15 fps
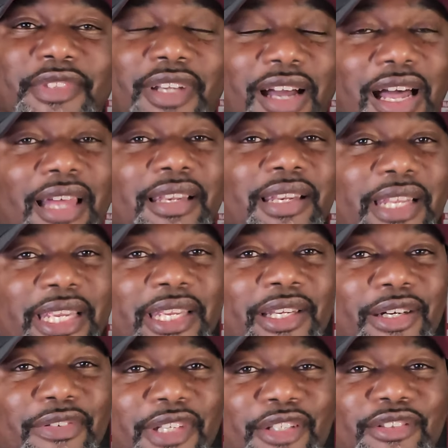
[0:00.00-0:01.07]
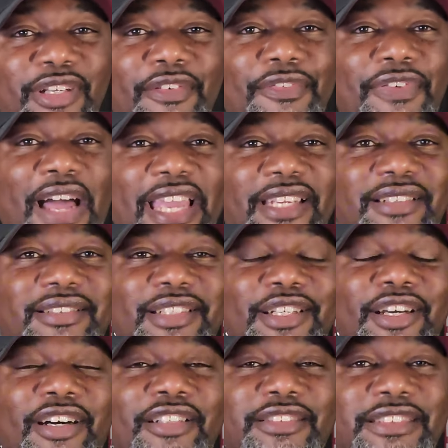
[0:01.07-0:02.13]
I live to fight
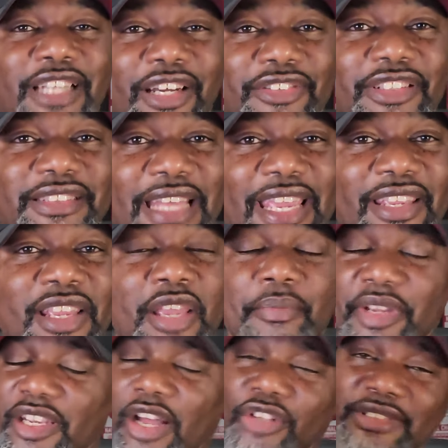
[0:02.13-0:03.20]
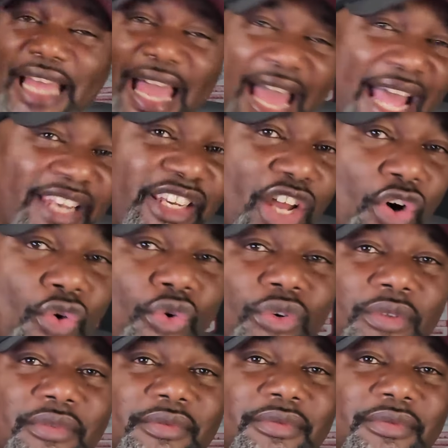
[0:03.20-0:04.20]
another day because I know